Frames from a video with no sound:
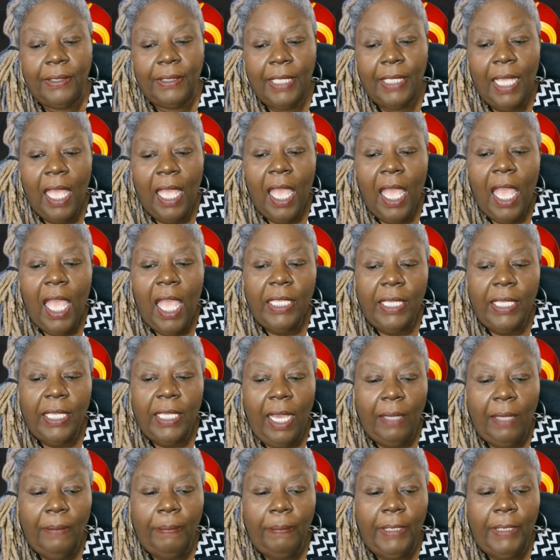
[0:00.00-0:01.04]

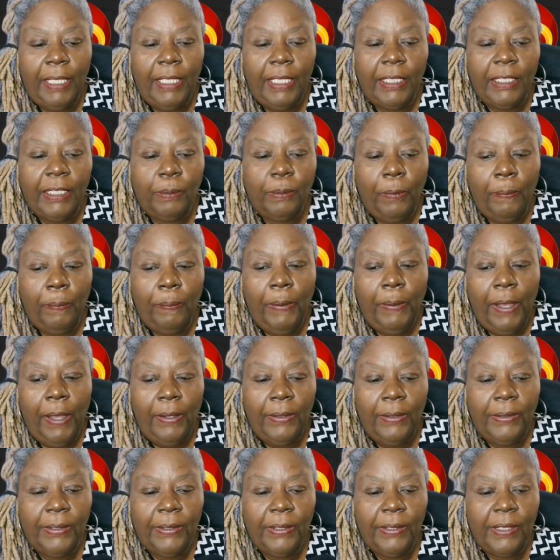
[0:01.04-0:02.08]
Youngblood's
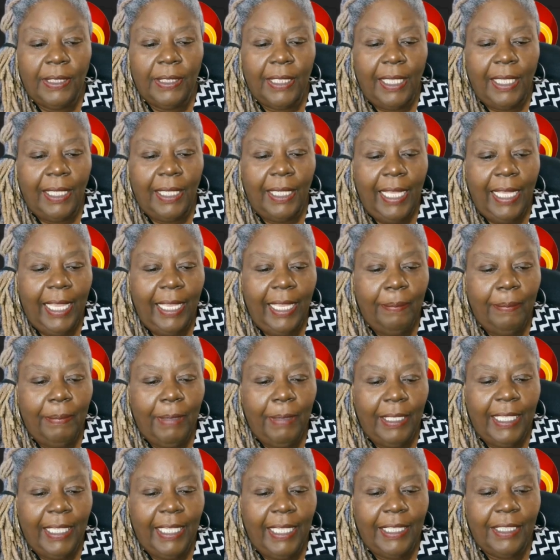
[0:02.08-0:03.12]
proposed claim
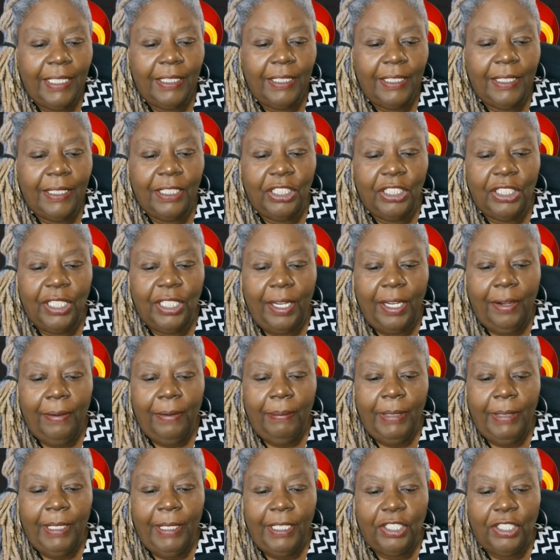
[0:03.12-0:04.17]
against Jeremy
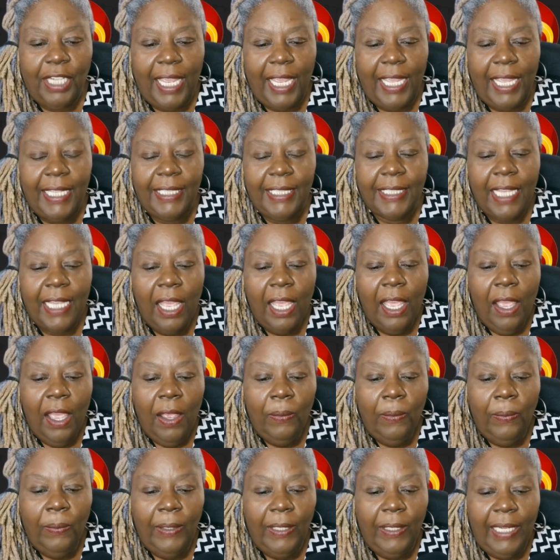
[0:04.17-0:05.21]
Jakes
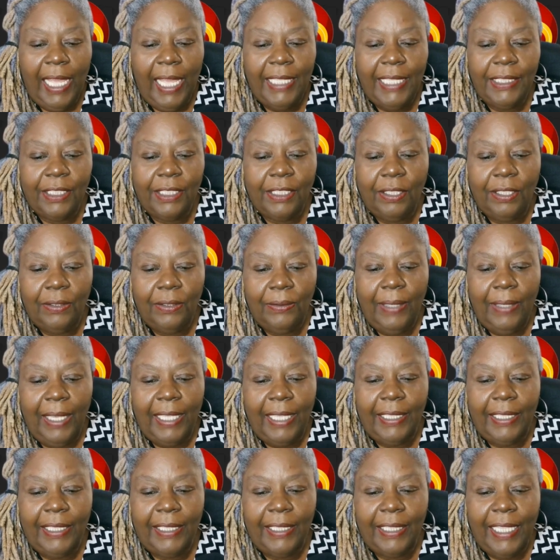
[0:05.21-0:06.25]
relates to an
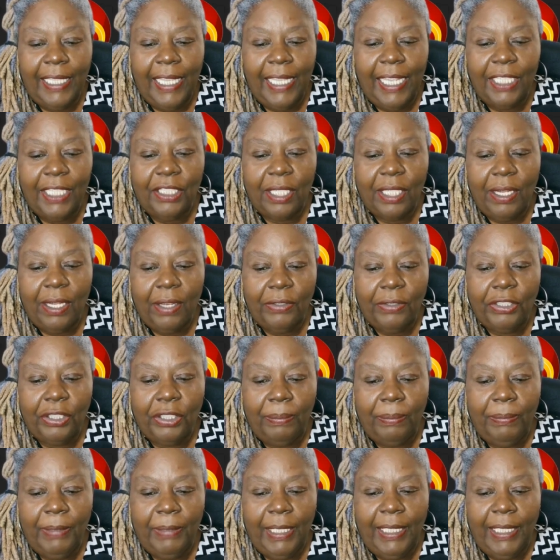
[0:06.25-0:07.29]
alleged social
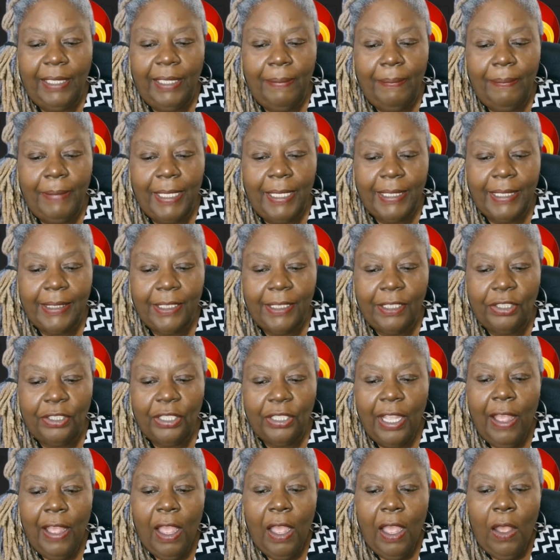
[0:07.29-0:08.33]
media message,
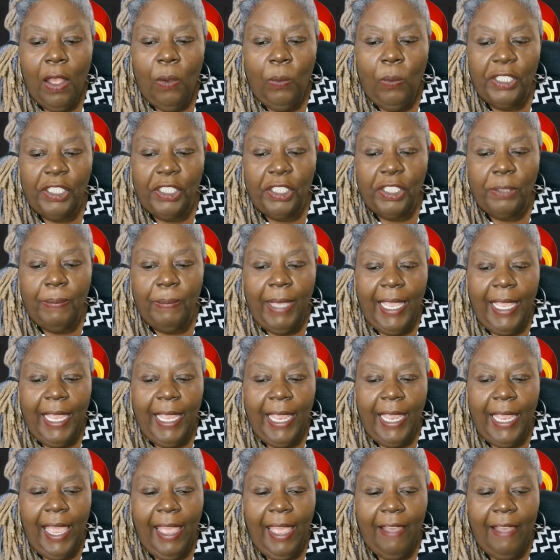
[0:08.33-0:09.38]
which may
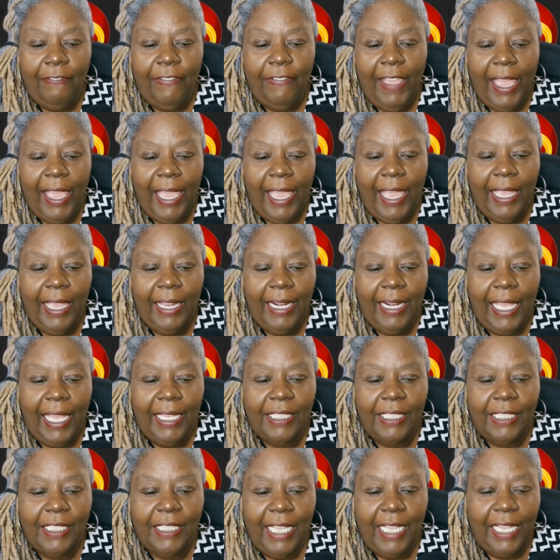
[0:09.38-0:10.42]
have had a
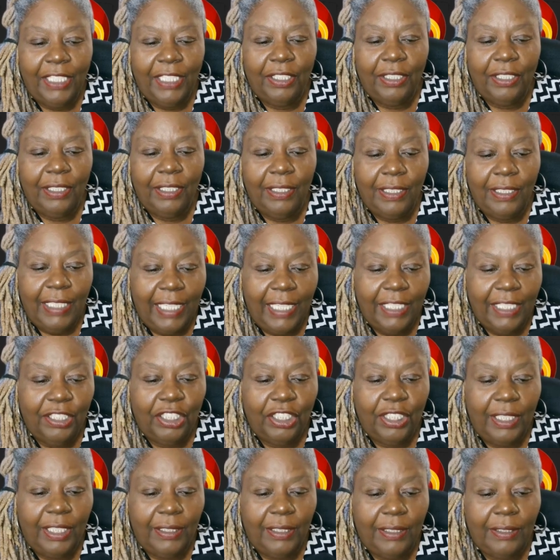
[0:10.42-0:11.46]

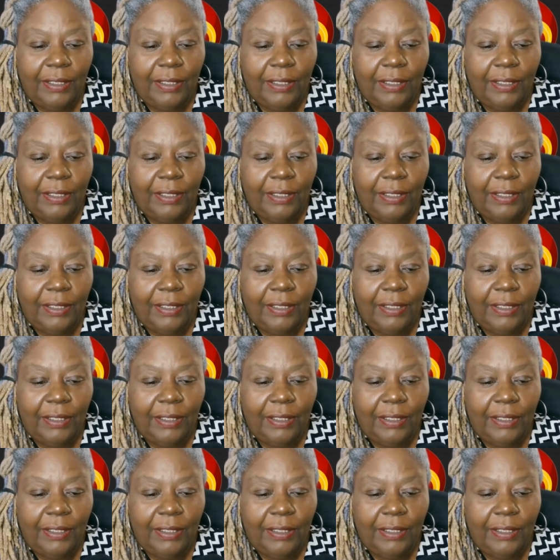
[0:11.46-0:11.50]
tangential